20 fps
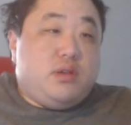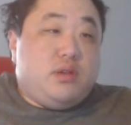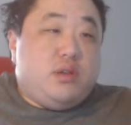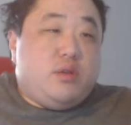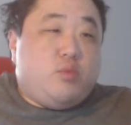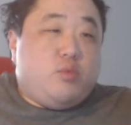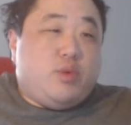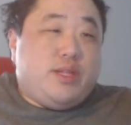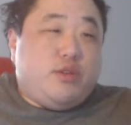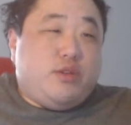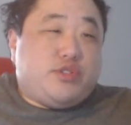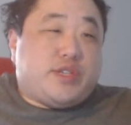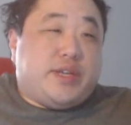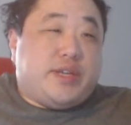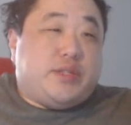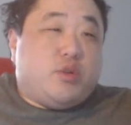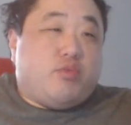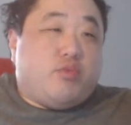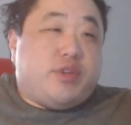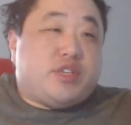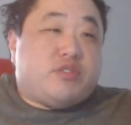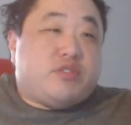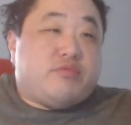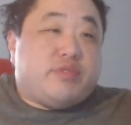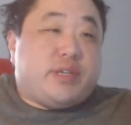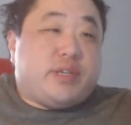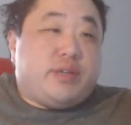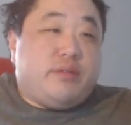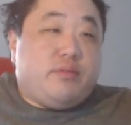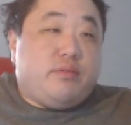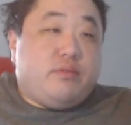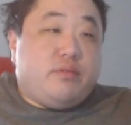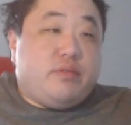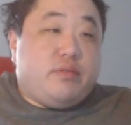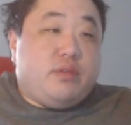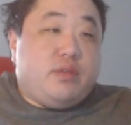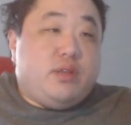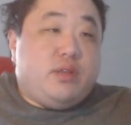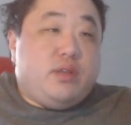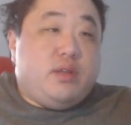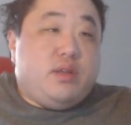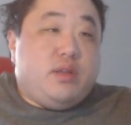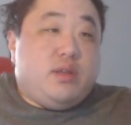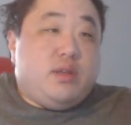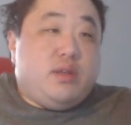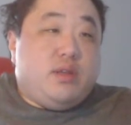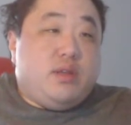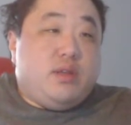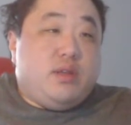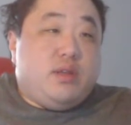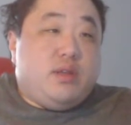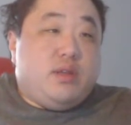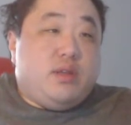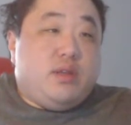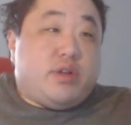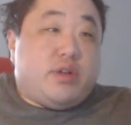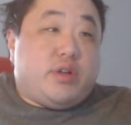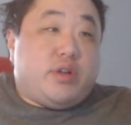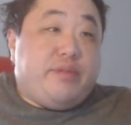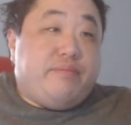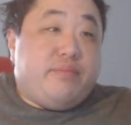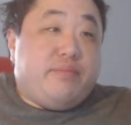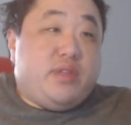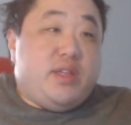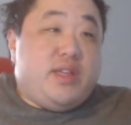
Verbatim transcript: What else did I do recently? More Far Cry?